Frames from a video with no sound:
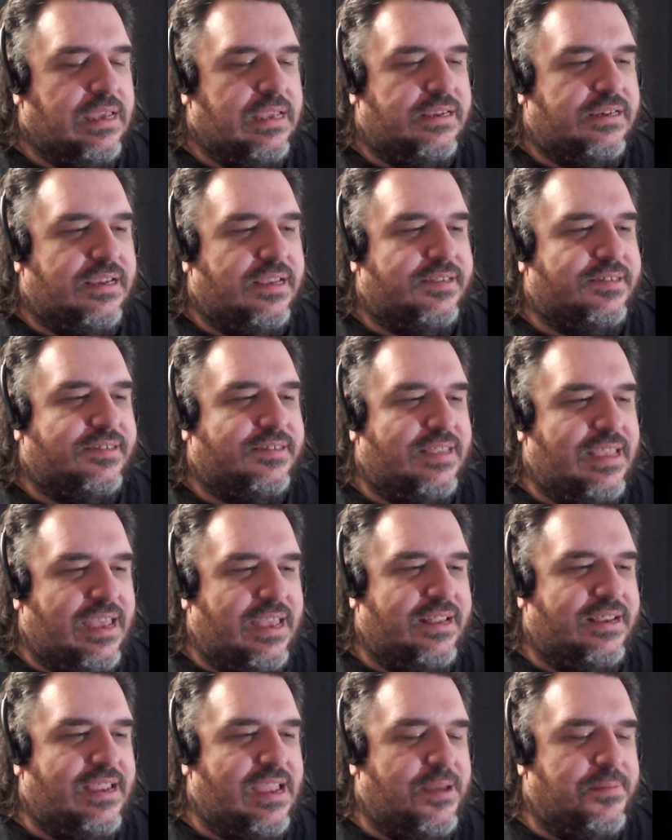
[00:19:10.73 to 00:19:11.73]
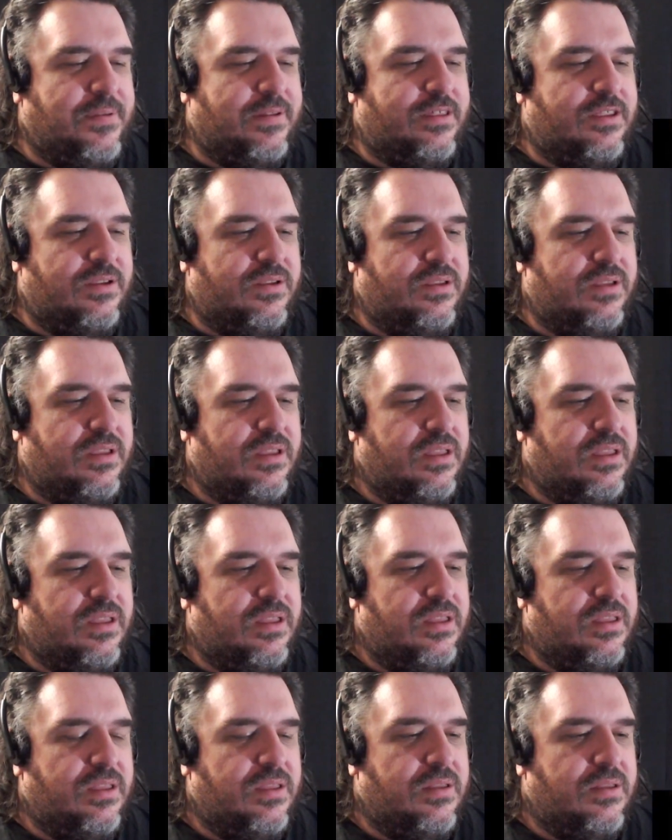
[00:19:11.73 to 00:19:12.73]
Just said, yeah, but
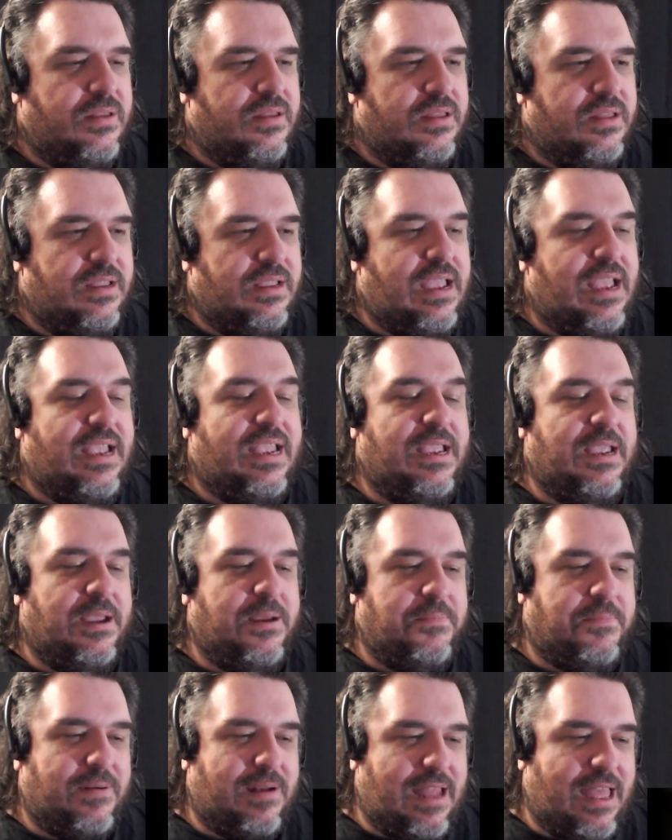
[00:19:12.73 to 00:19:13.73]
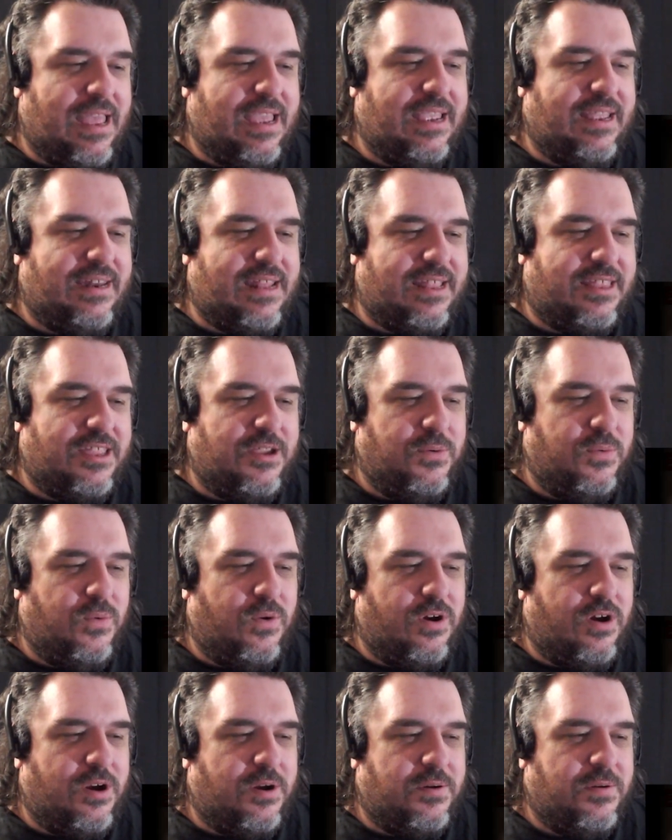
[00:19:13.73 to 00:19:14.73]
yeah, he implied that there
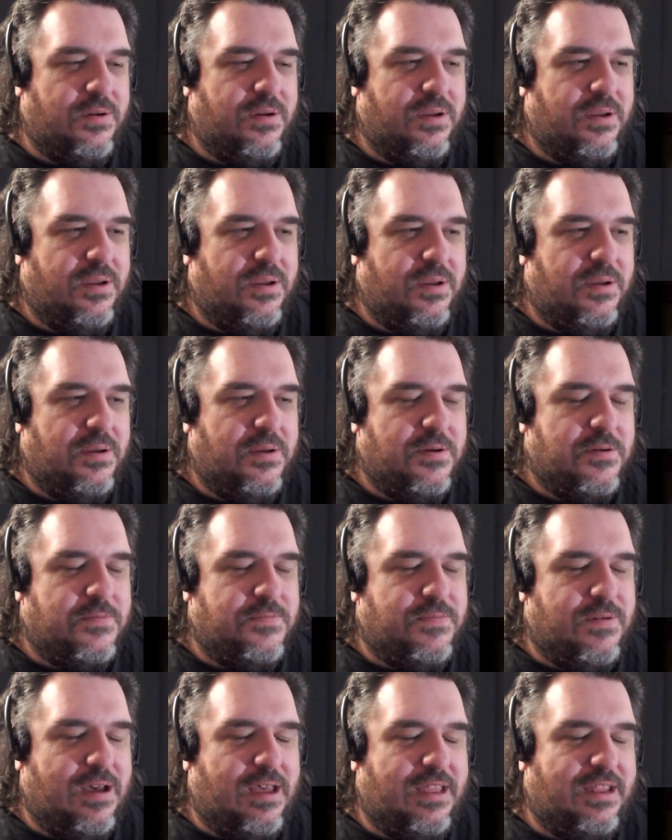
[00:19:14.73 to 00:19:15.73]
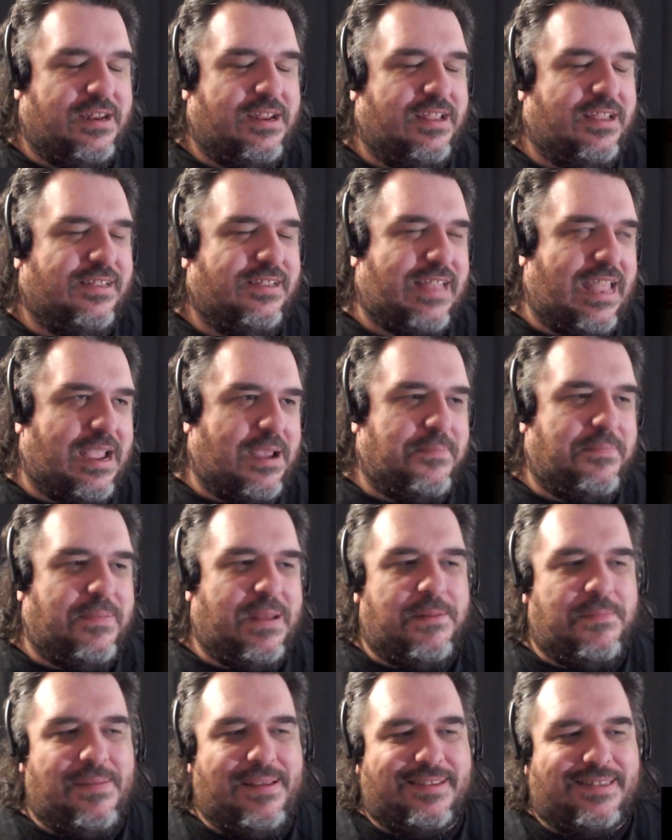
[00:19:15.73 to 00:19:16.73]
were, but it's like a bit
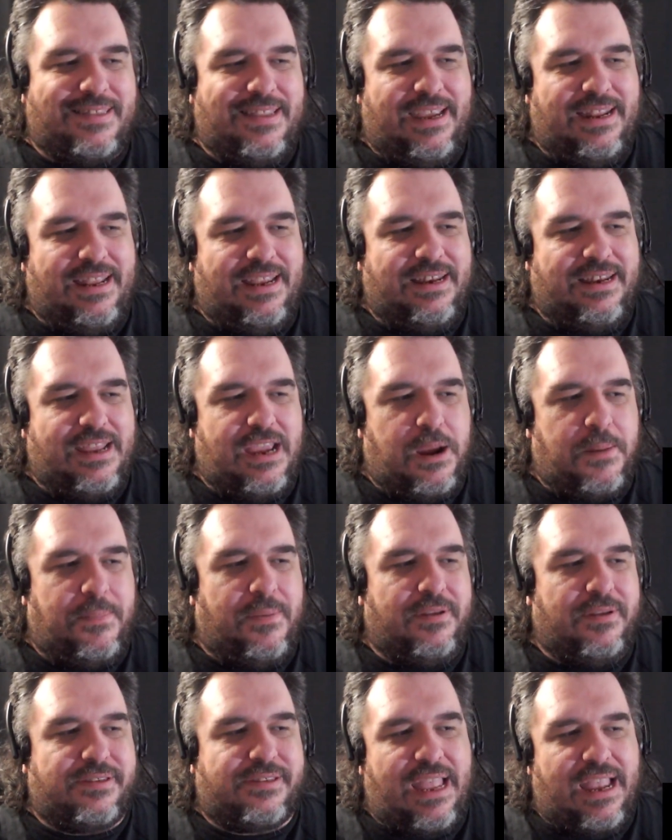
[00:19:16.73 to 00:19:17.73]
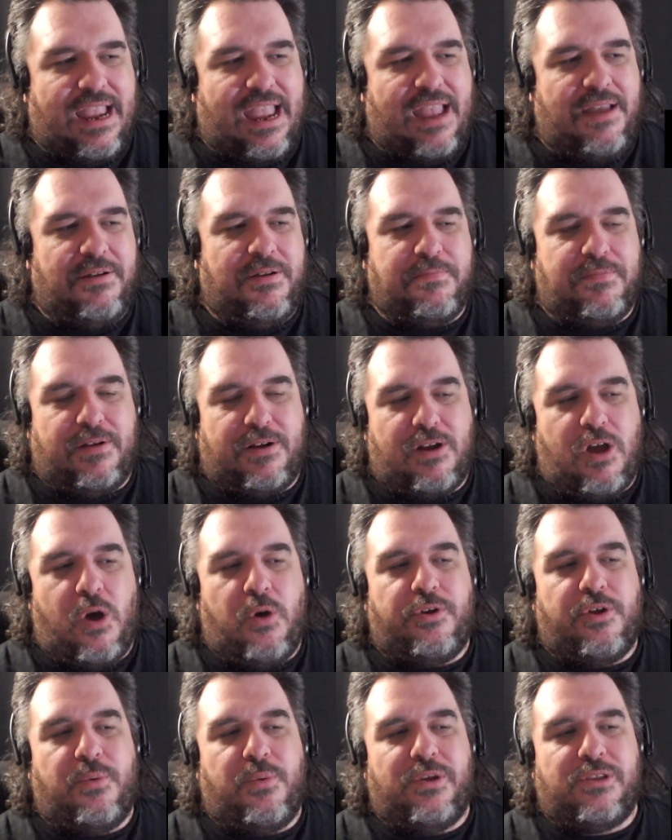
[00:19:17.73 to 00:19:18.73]
of misleading there. But it's like, but
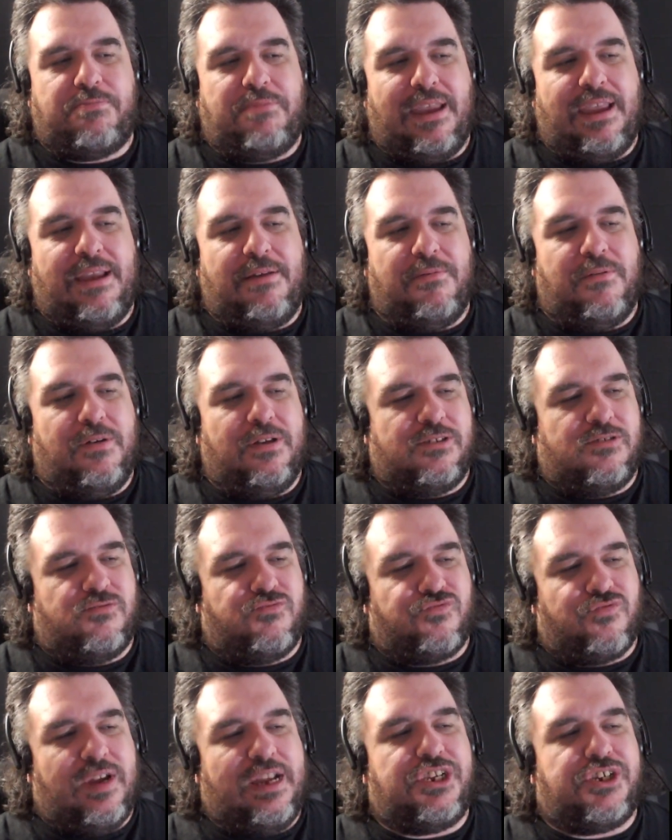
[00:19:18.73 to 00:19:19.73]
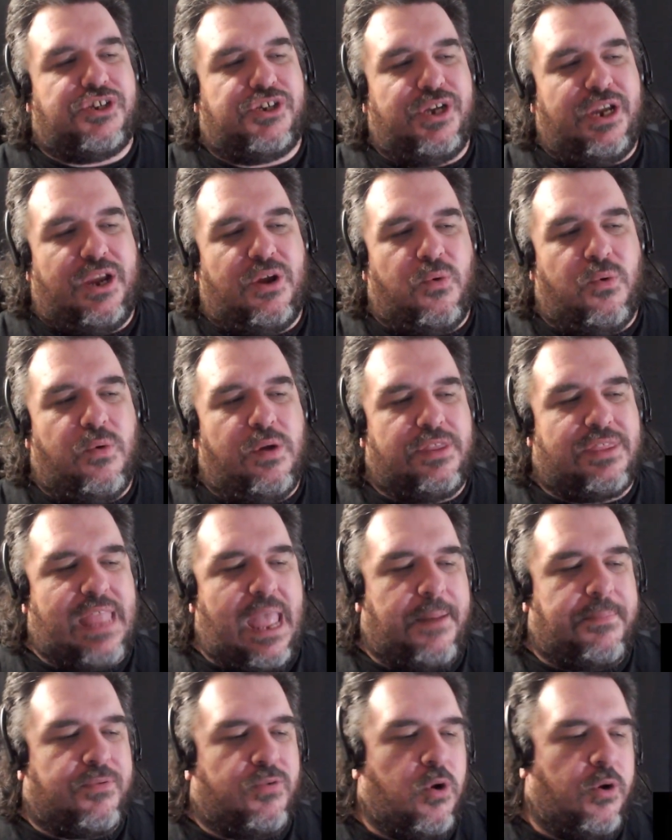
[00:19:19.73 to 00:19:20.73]
Odo was reaching with
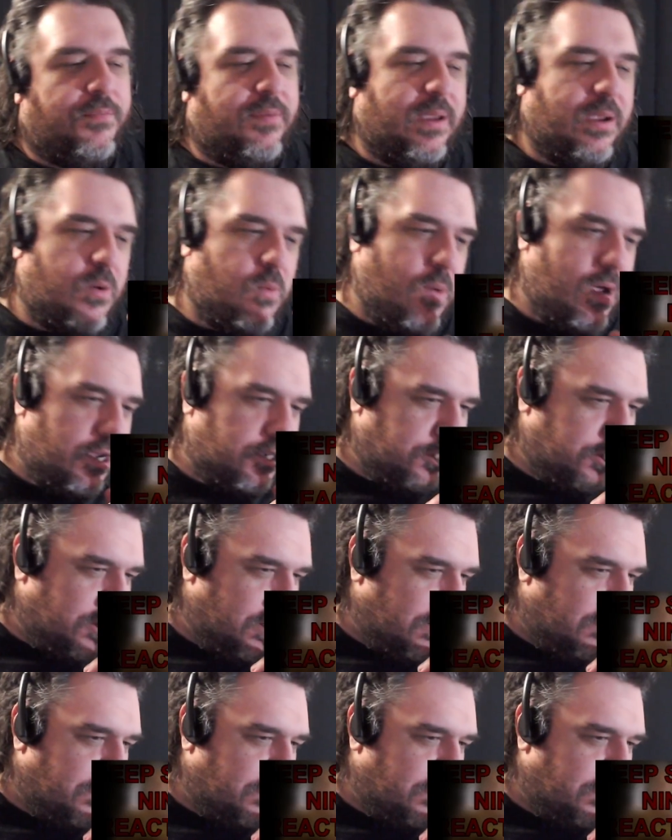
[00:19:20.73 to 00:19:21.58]
that probing question.